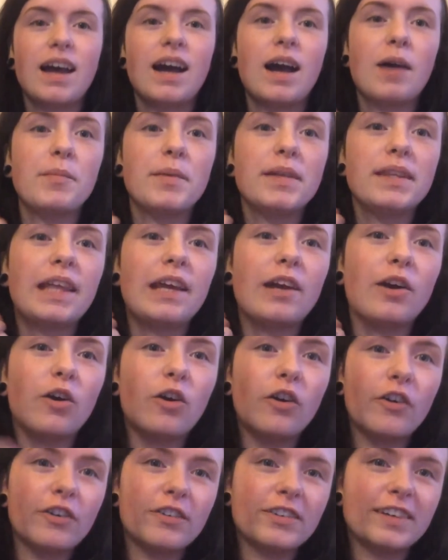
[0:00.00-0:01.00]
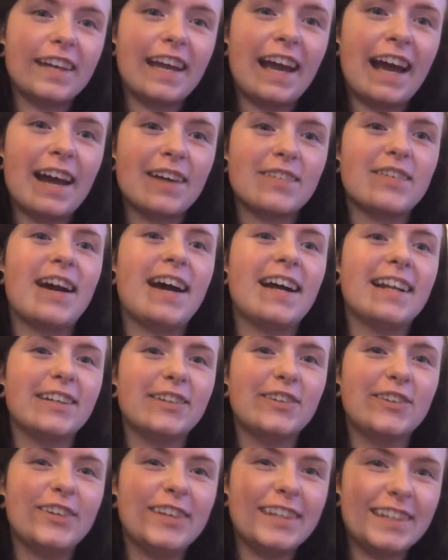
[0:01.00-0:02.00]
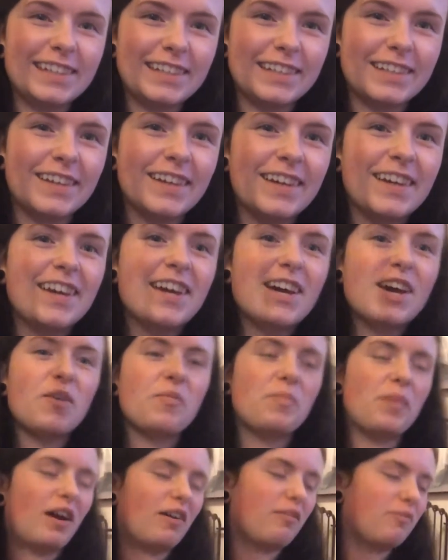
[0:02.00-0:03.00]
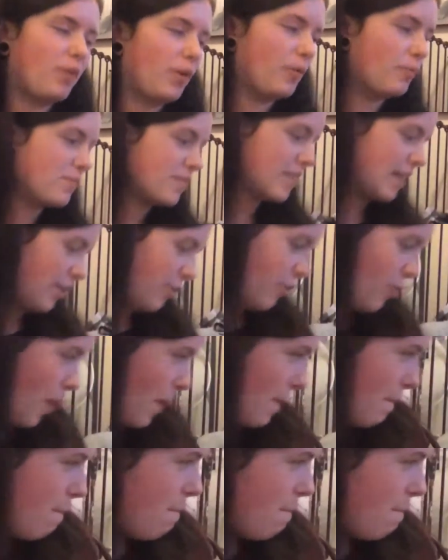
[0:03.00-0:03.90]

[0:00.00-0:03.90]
I mean, they already have Halloween bath bombs out.